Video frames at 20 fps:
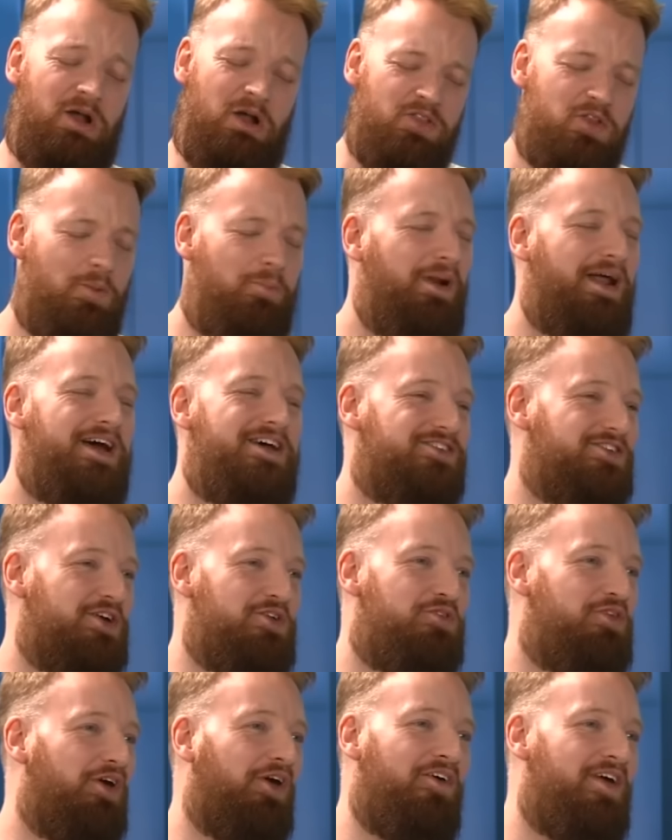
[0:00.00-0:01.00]
the players
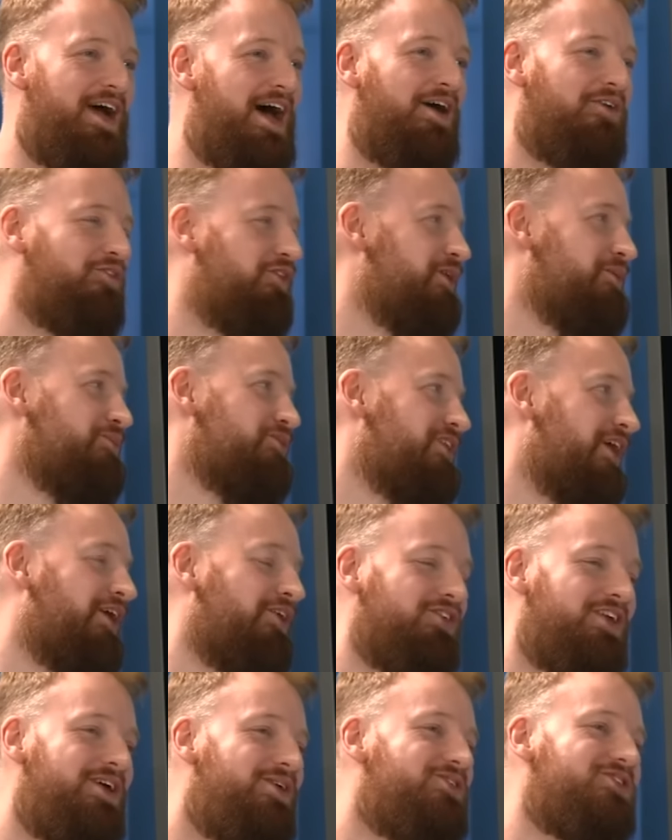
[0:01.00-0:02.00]
can figure it out for
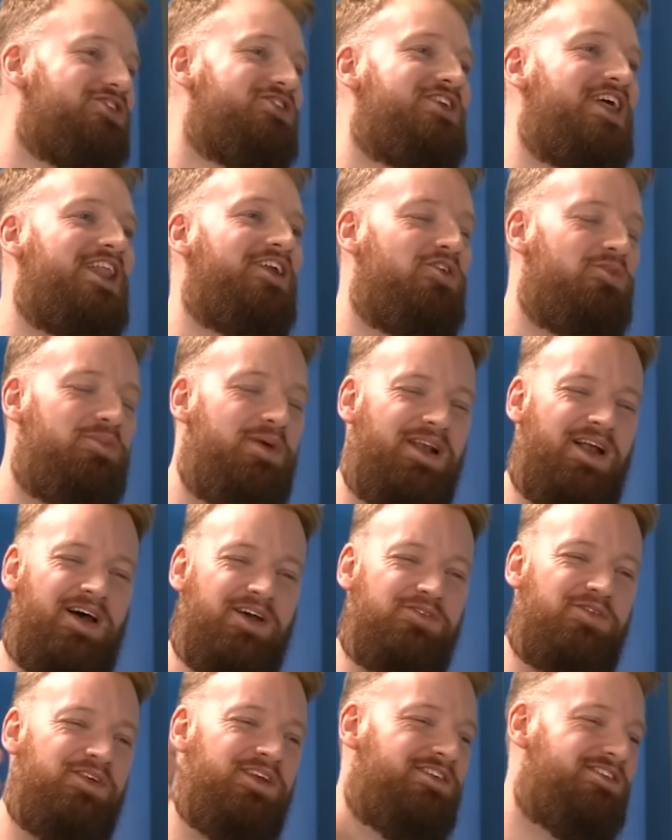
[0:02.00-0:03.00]
themselves. He'll just sit there and be
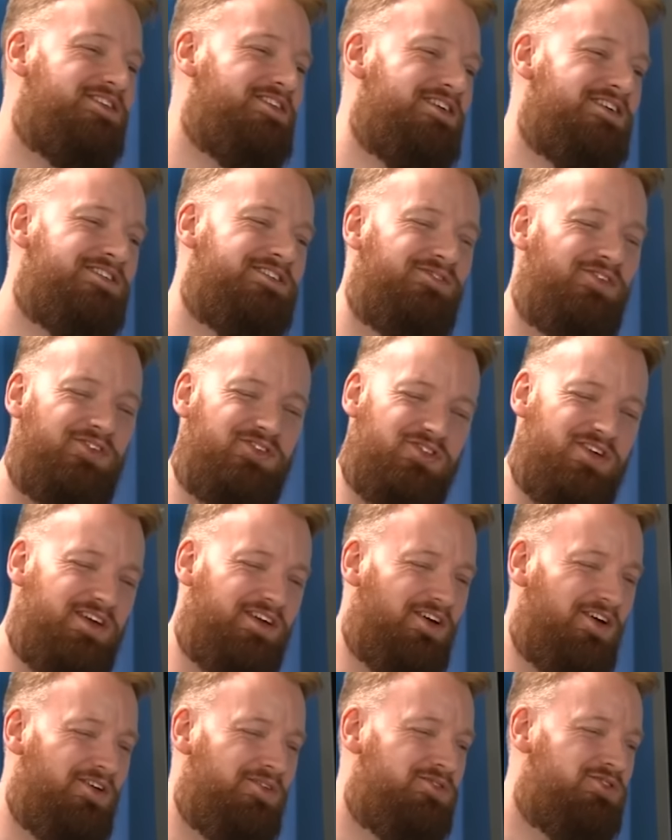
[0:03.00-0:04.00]
like, Vinicius,
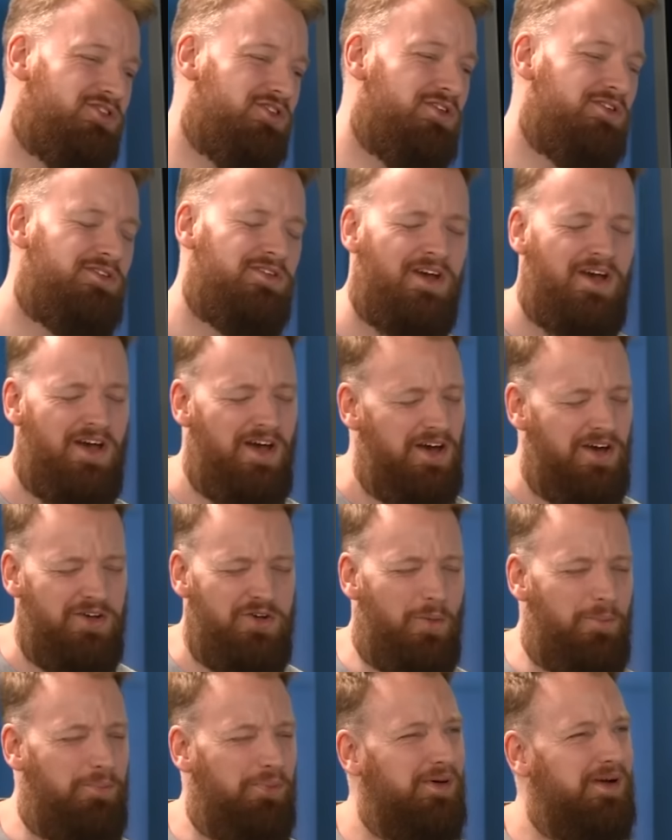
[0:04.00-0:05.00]
Rodrigo, Jude,
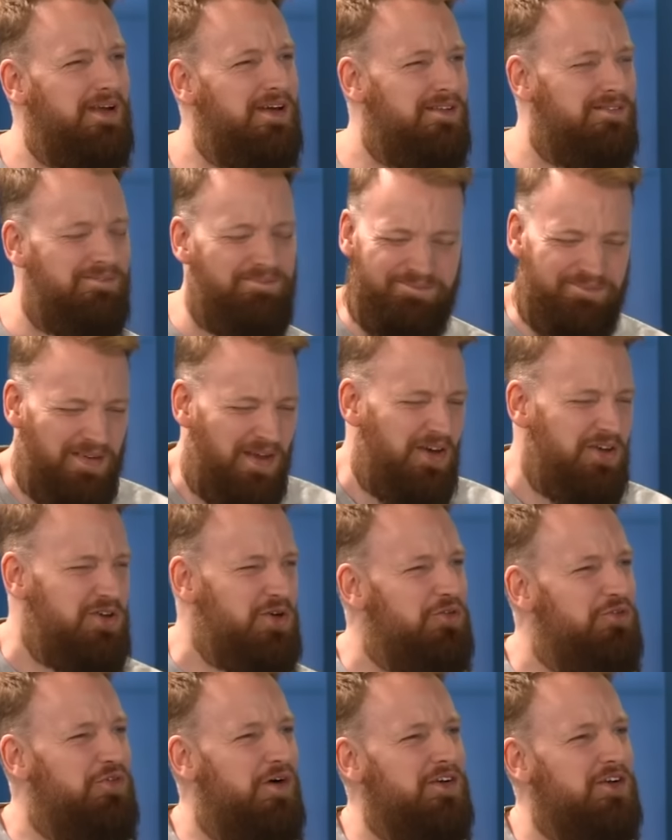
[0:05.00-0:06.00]
you're brilliant.
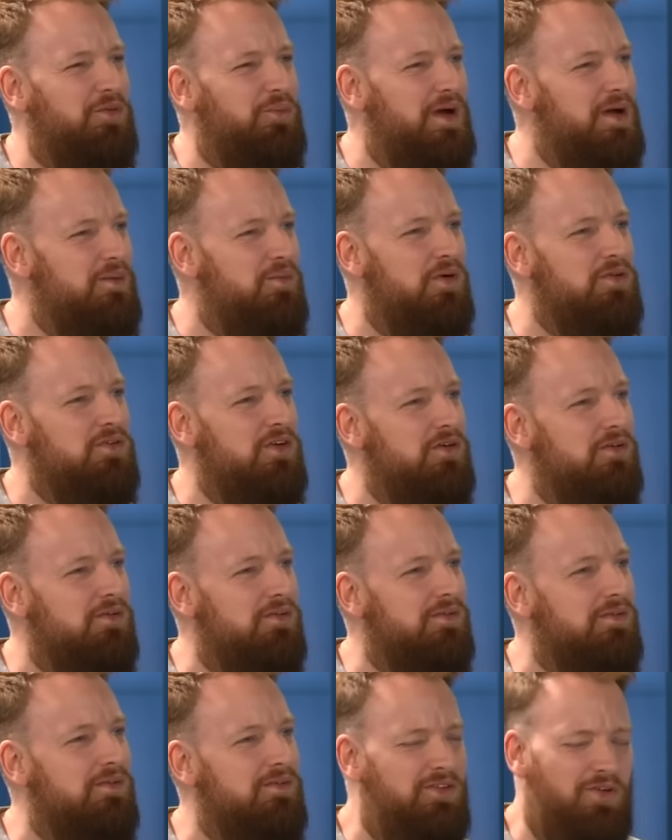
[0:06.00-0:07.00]
You'll find a way, won't you?
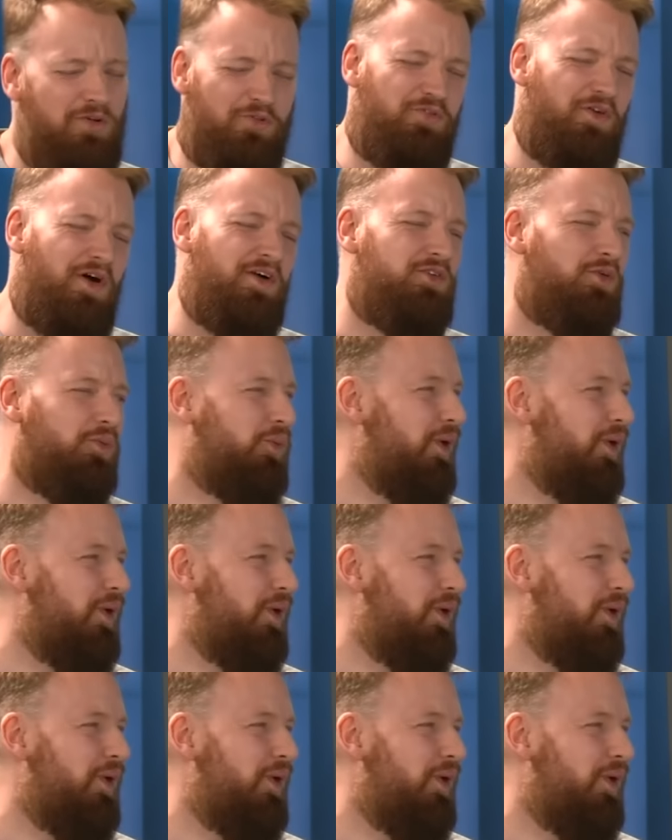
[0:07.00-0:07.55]
You'll find a